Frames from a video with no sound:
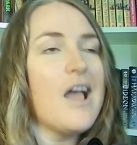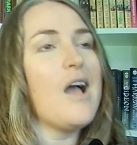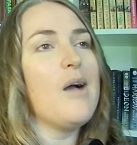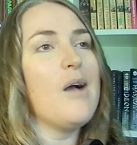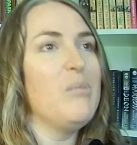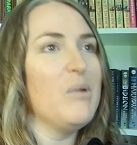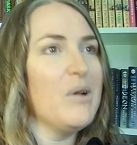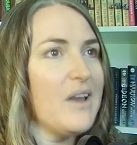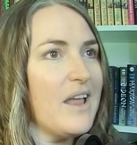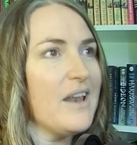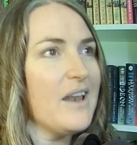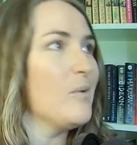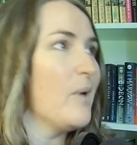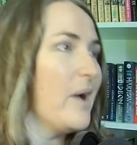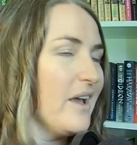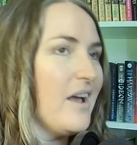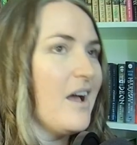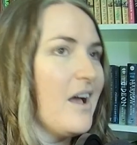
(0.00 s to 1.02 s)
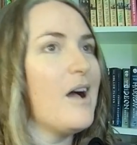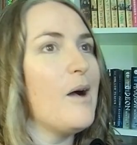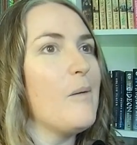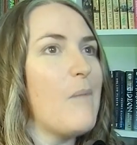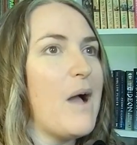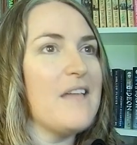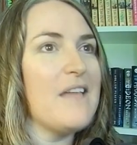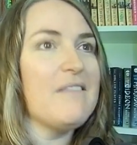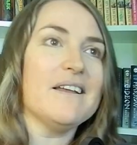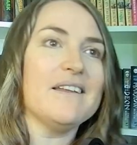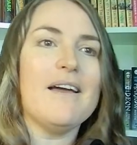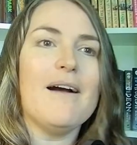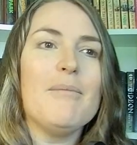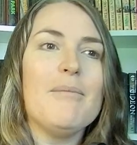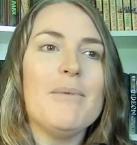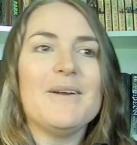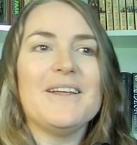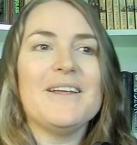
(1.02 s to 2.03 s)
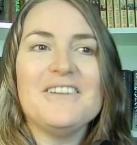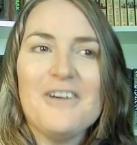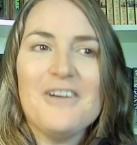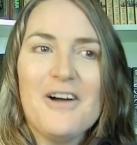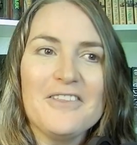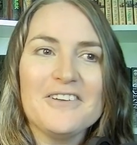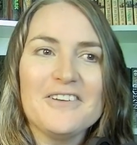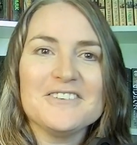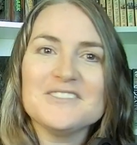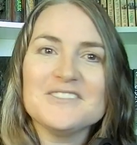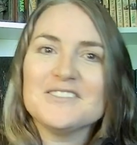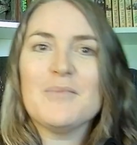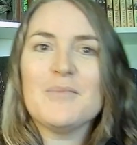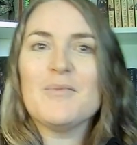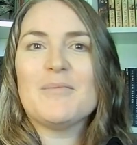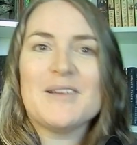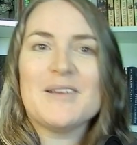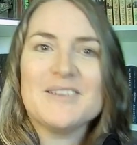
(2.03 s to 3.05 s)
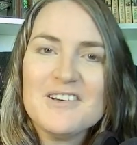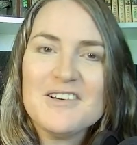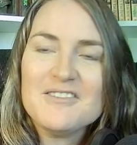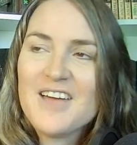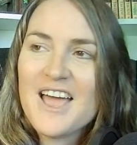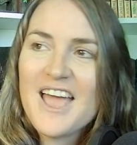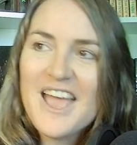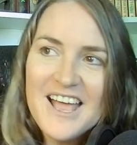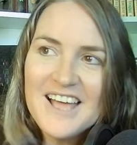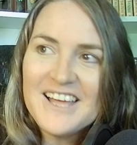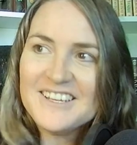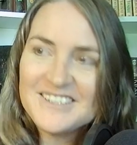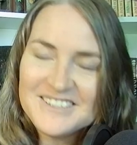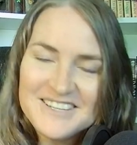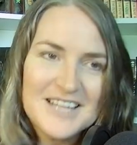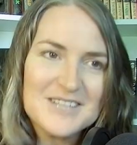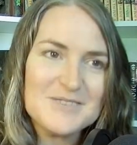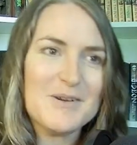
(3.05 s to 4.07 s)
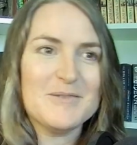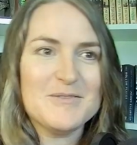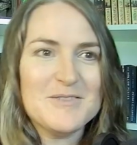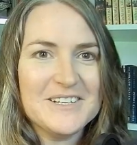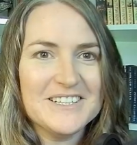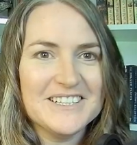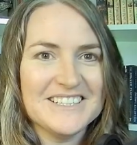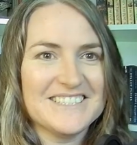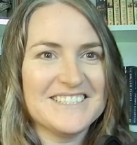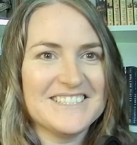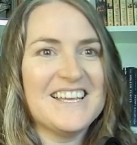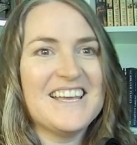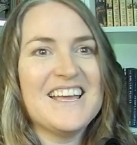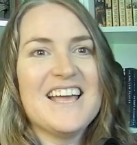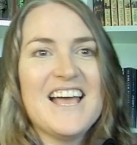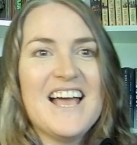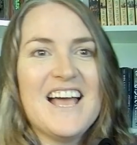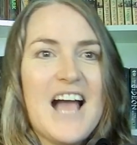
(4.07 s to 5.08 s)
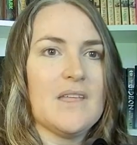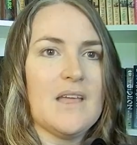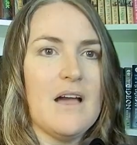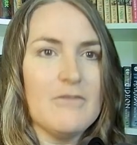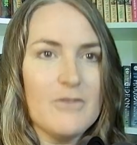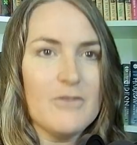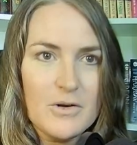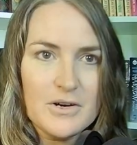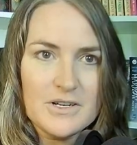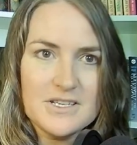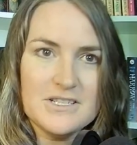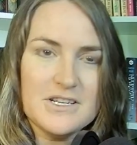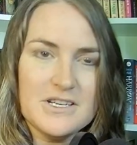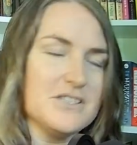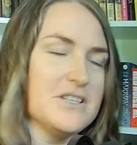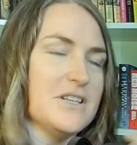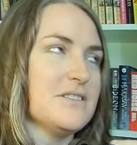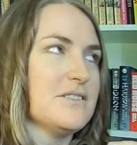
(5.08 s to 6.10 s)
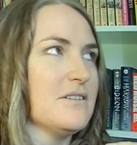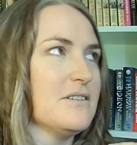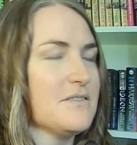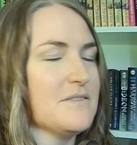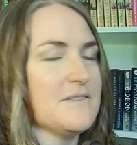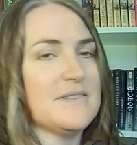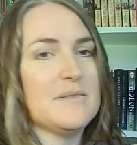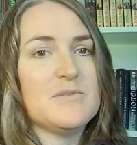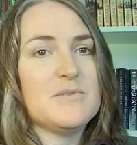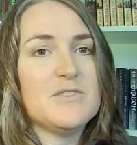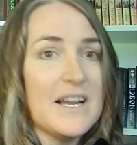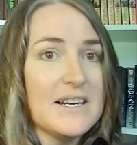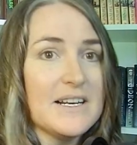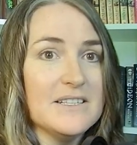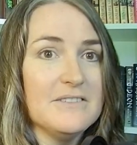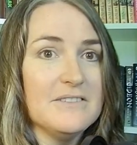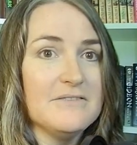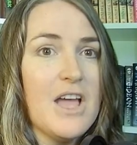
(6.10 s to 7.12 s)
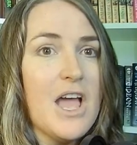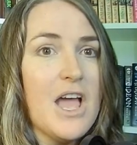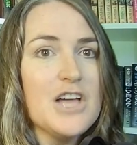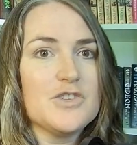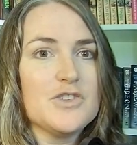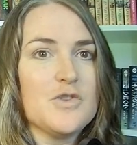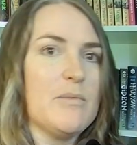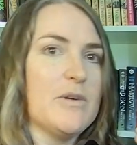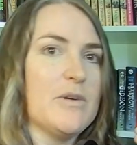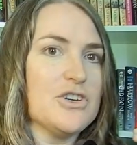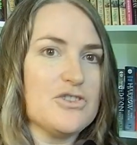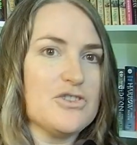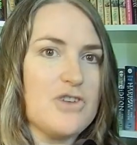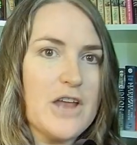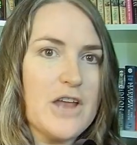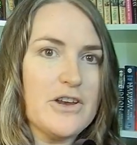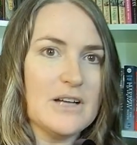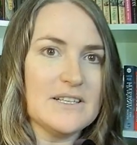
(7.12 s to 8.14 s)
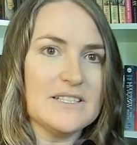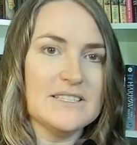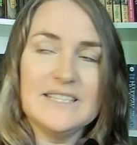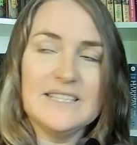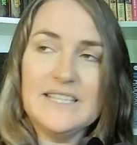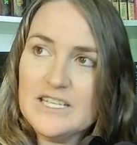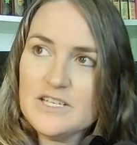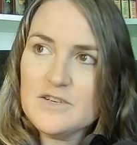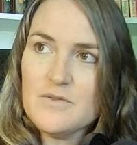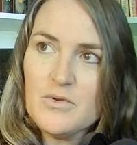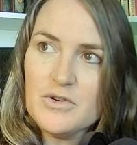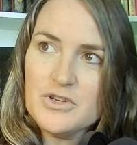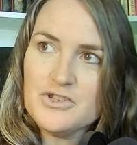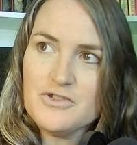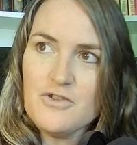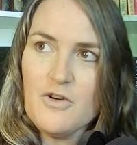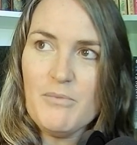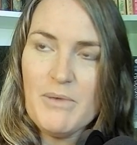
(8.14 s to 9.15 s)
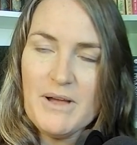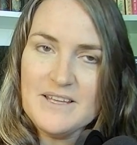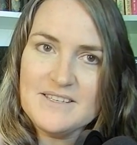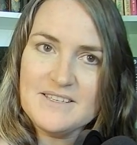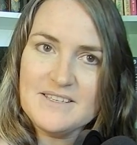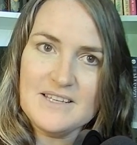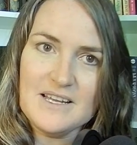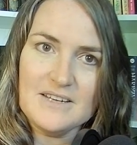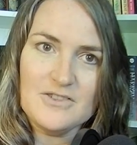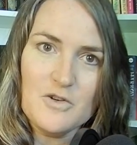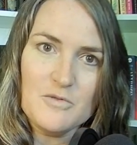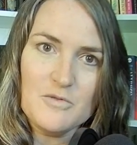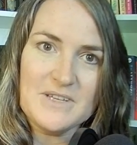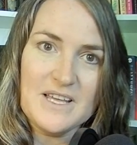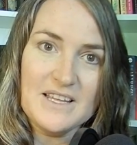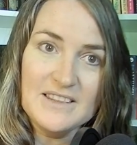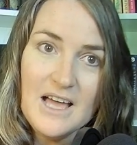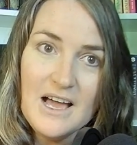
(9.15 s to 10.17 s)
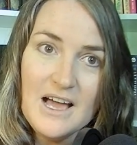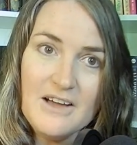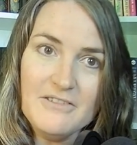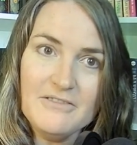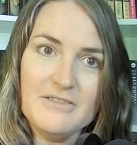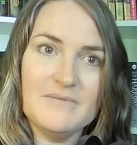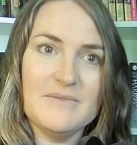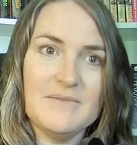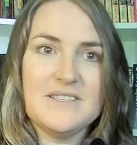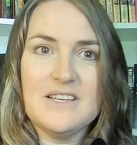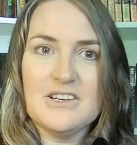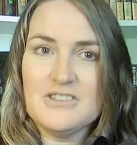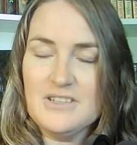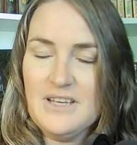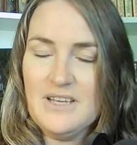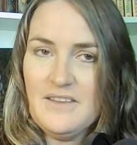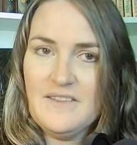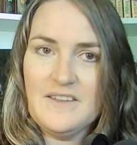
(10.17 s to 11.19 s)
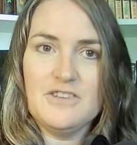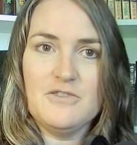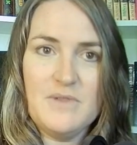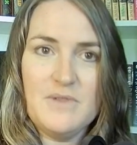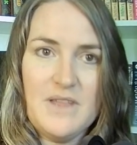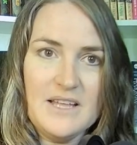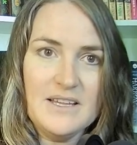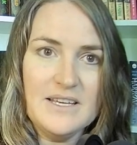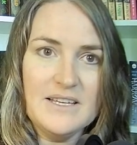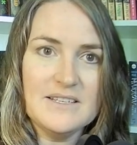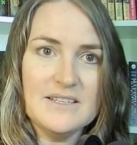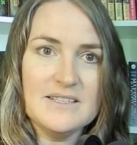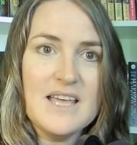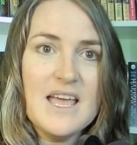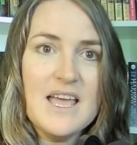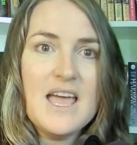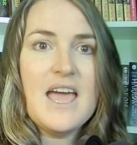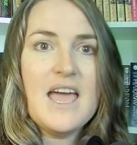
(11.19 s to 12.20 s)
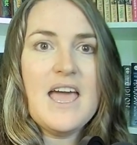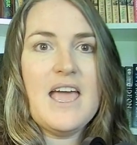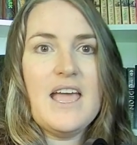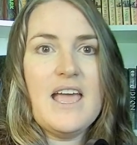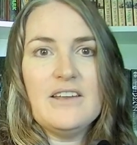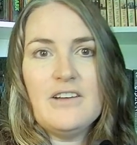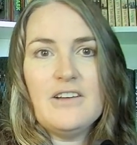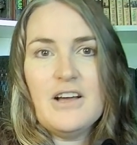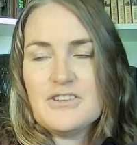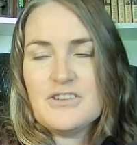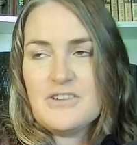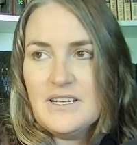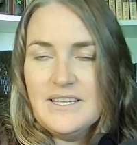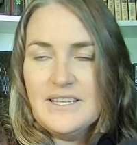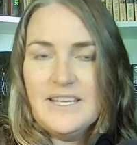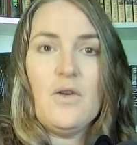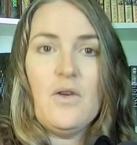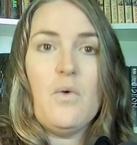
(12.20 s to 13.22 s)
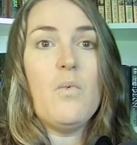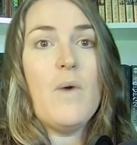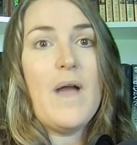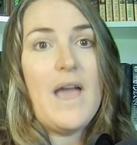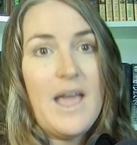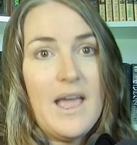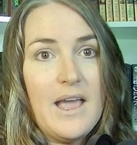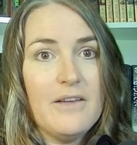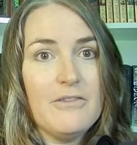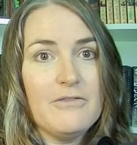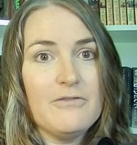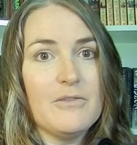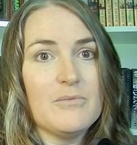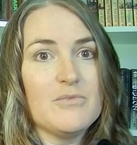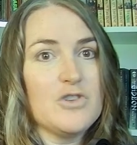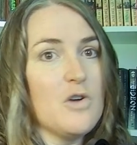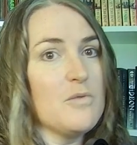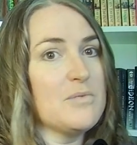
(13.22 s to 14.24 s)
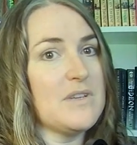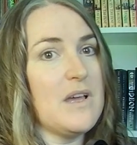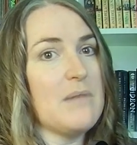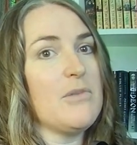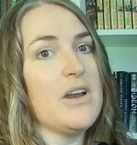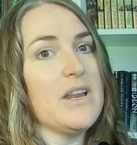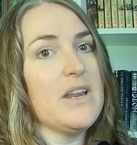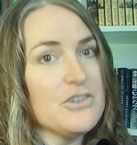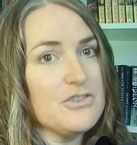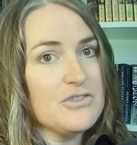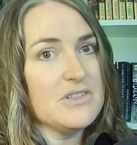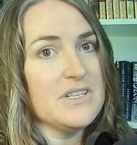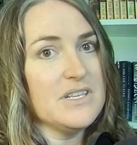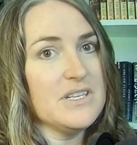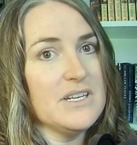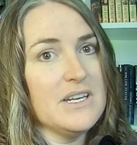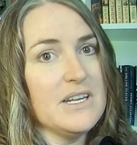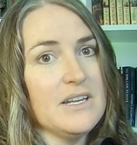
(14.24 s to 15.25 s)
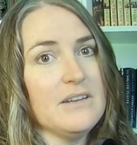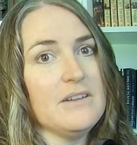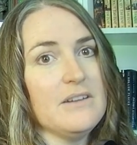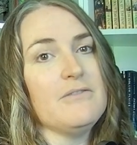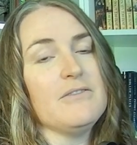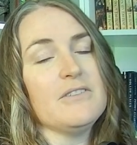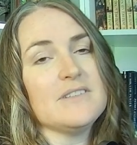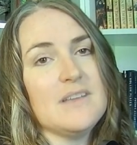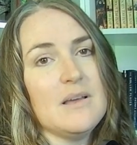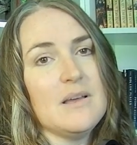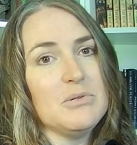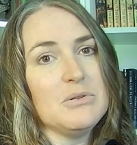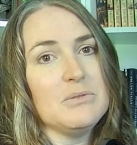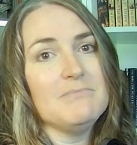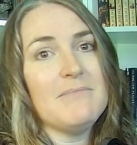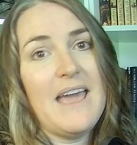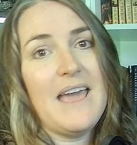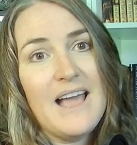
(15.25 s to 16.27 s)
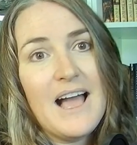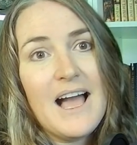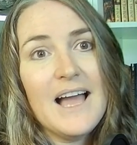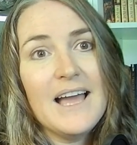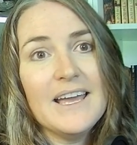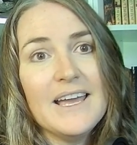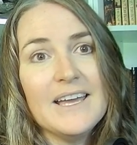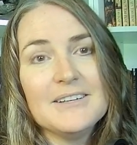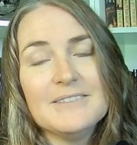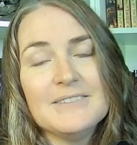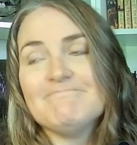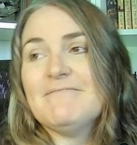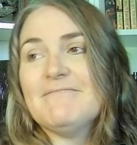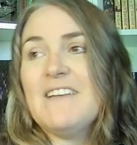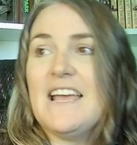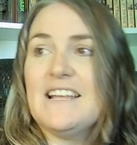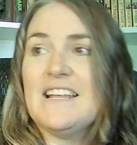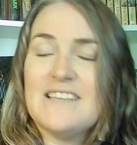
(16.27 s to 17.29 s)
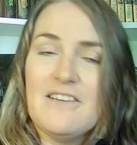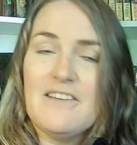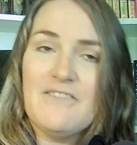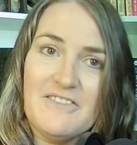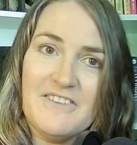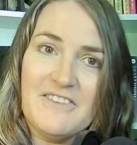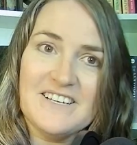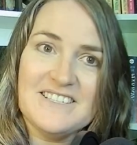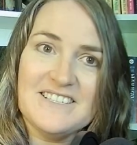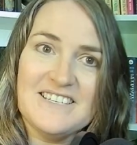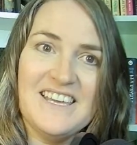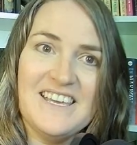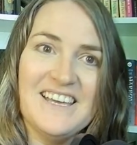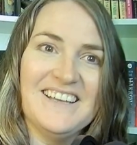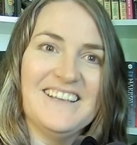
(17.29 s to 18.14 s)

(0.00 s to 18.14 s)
But anyway, I like to help out indie authors because I'm one myself, and that's why I'm doing this. Of course, judging is also subjective, so I'm going to try not to lean towards tropes I love, essentially anything to do with aliens, and not try to lean away from tropes I'm not interested in, for example, AI. and sci-fi fantasy.